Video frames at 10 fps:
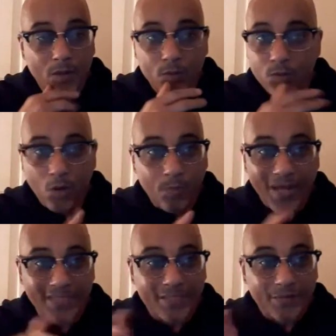
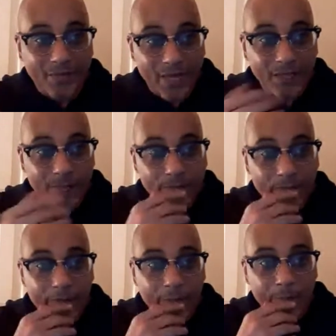Nobody's developing
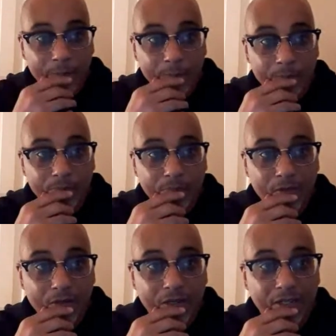
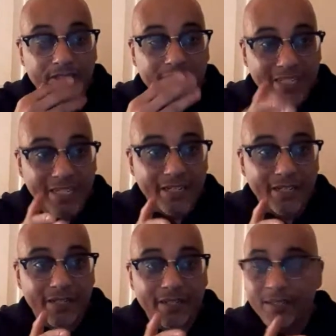a sneaker
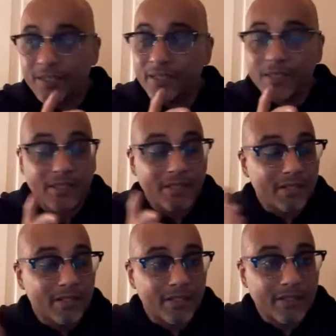
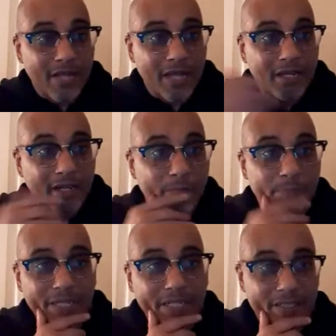that can
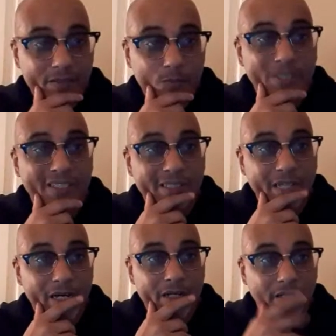compete with the
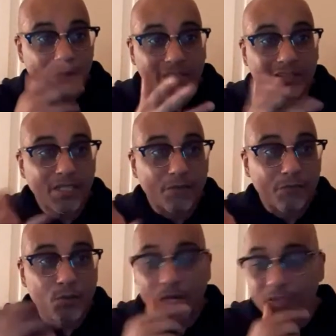dunk. I see a
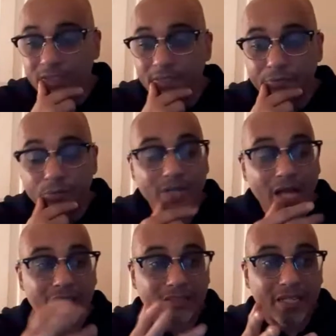few
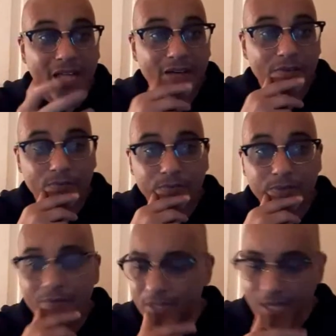guys. They got.
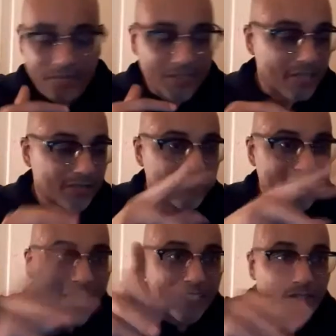I forgot. It's got some
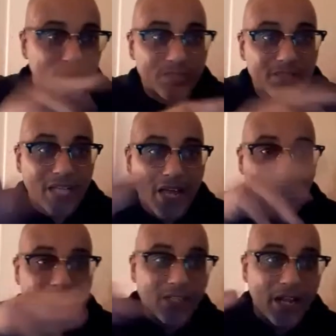dice on the side.
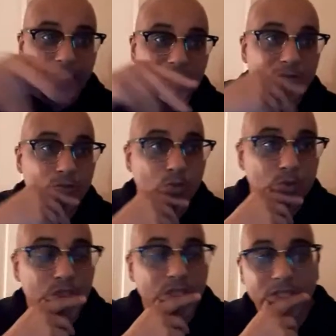Look like the swoosh.